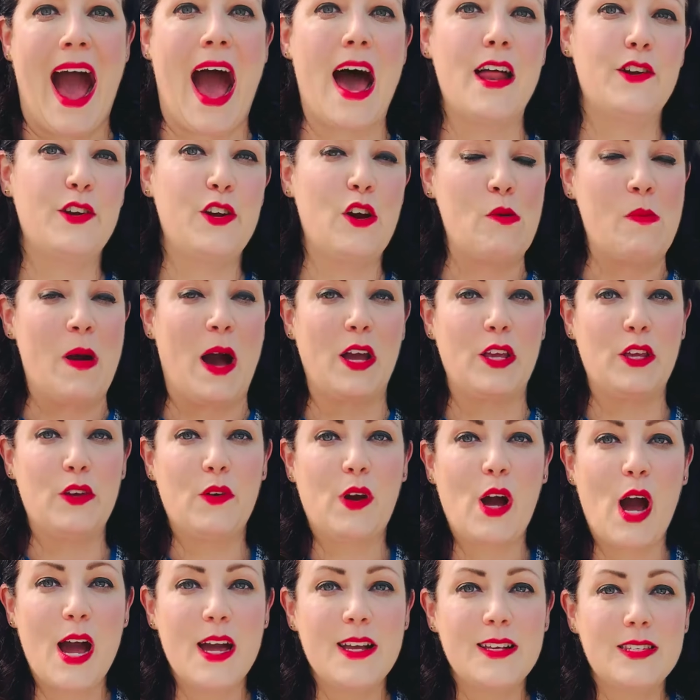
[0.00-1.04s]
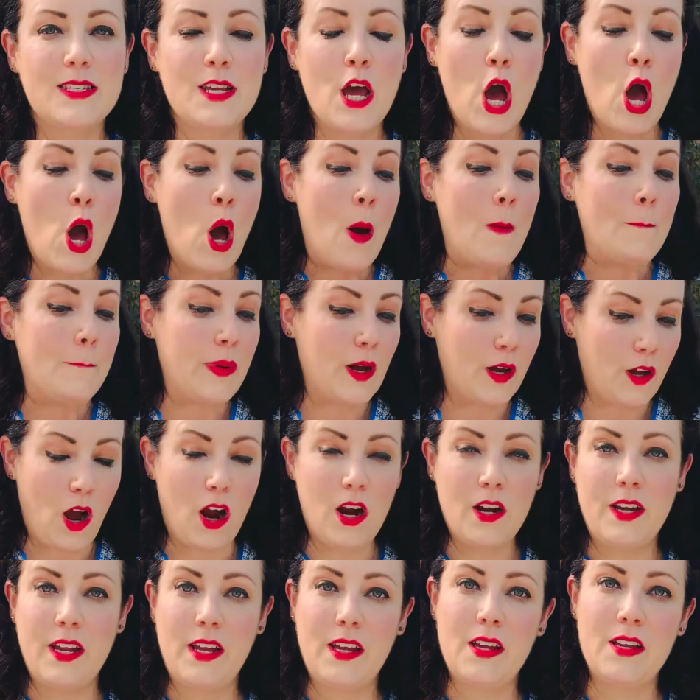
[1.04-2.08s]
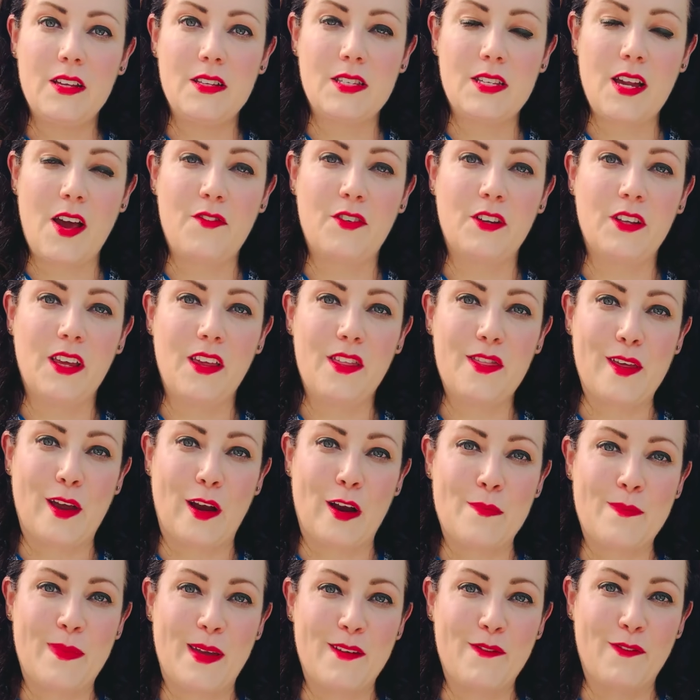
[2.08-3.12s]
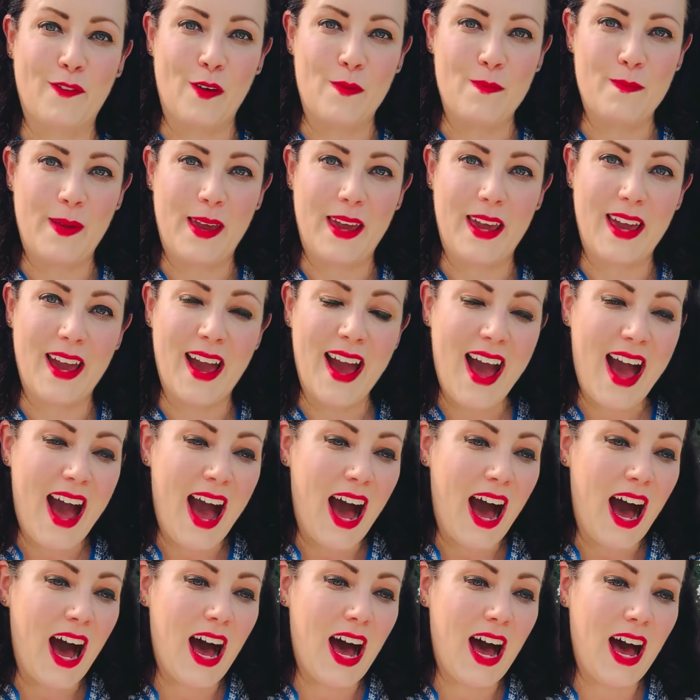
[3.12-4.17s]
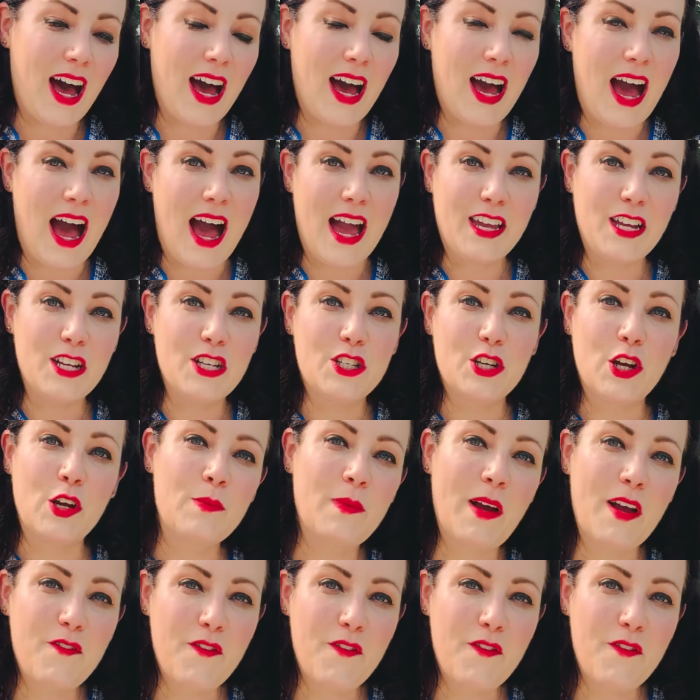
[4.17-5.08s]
I don't know about you guys, but gardening is definitely therapy for me. I can turn my